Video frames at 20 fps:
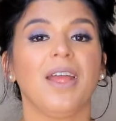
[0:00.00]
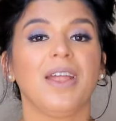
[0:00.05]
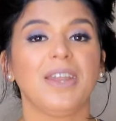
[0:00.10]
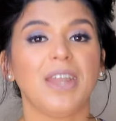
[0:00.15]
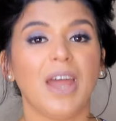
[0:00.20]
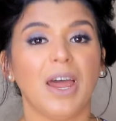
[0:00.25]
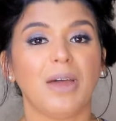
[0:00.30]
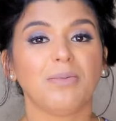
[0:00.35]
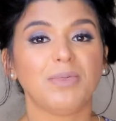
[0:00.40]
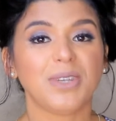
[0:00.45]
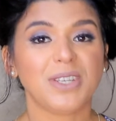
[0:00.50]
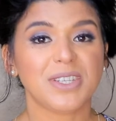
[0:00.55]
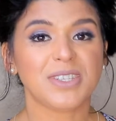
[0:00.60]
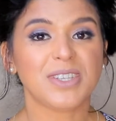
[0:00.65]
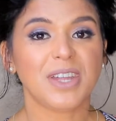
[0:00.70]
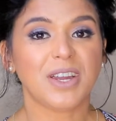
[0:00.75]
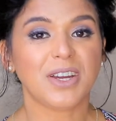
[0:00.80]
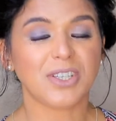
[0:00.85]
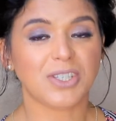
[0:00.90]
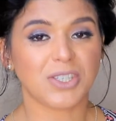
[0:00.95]
Now I'm going to
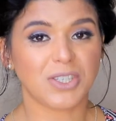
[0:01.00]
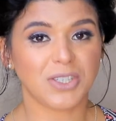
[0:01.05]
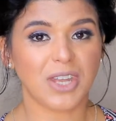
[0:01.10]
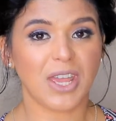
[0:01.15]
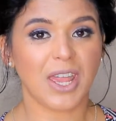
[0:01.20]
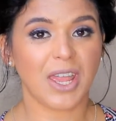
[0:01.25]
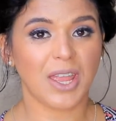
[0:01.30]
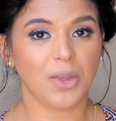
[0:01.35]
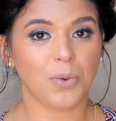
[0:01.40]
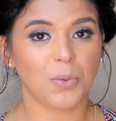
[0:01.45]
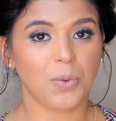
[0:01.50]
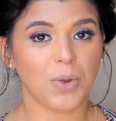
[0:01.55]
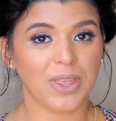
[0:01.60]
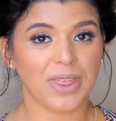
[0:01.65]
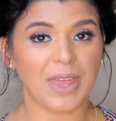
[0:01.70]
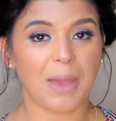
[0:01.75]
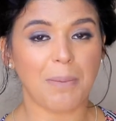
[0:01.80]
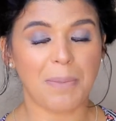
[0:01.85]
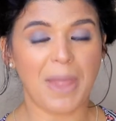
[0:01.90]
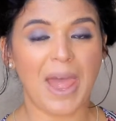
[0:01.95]
start today
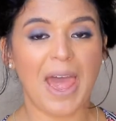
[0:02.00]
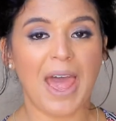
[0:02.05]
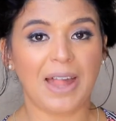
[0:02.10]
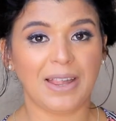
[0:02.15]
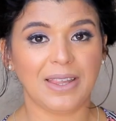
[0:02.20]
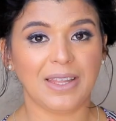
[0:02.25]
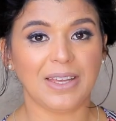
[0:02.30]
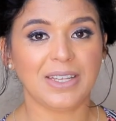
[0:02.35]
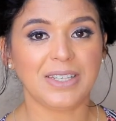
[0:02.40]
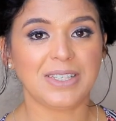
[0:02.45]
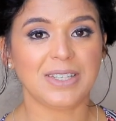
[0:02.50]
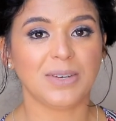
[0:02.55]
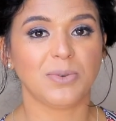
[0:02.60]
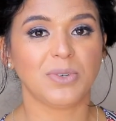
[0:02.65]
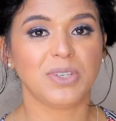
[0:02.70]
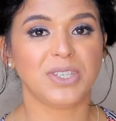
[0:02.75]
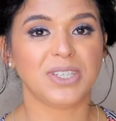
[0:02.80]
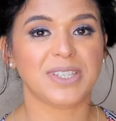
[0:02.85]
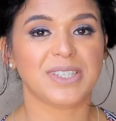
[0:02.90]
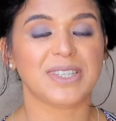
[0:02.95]
with a palette,
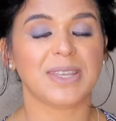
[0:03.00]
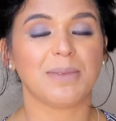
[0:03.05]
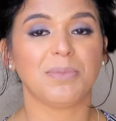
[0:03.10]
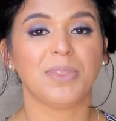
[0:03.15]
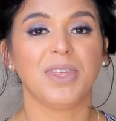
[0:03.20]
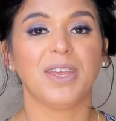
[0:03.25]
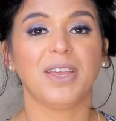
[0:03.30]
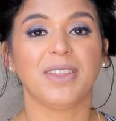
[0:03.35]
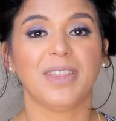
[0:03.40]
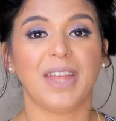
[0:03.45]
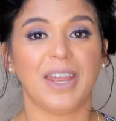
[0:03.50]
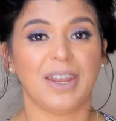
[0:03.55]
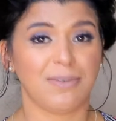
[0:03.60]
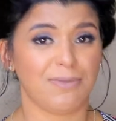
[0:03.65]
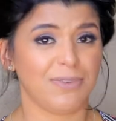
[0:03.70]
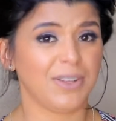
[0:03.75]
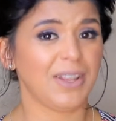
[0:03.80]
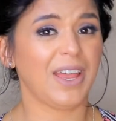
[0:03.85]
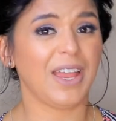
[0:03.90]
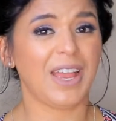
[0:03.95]
which is something that I
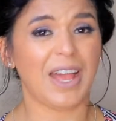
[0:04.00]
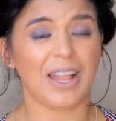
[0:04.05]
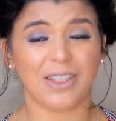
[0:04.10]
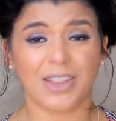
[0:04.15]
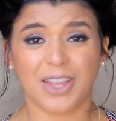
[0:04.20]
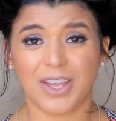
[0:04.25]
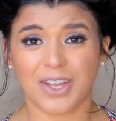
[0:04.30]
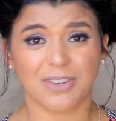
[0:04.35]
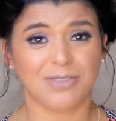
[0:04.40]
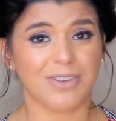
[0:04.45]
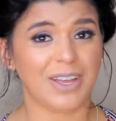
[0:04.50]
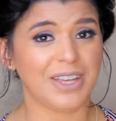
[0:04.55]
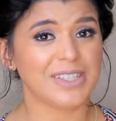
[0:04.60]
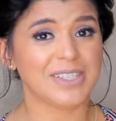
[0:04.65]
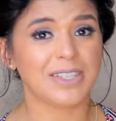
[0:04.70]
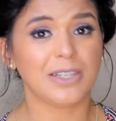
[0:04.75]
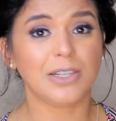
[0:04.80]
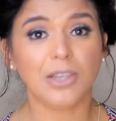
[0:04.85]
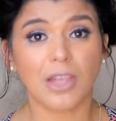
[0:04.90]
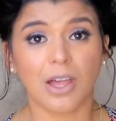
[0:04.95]
feel like a lot of
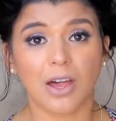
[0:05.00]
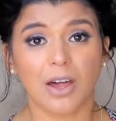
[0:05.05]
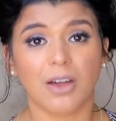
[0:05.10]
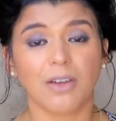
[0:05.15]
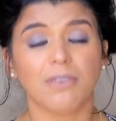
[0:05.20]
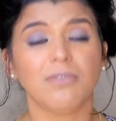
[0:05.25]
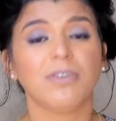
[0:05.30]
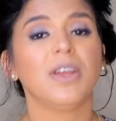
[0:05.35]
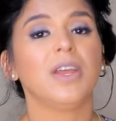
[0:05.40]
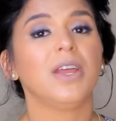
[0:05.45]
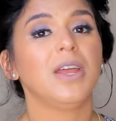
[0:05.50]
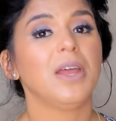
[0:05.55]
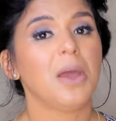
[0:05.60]
us love,